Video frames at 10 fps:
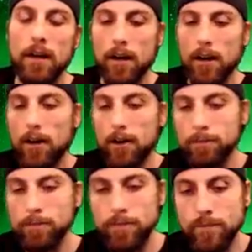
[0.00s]

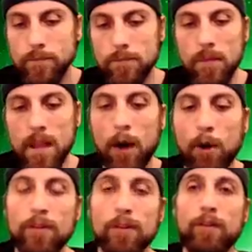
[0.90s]
Um,
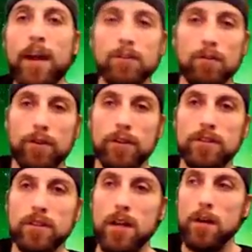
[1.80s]
However, the
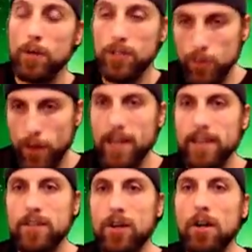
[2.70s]
fractalverse, which is what I
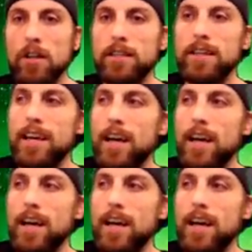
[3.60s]
like to call it,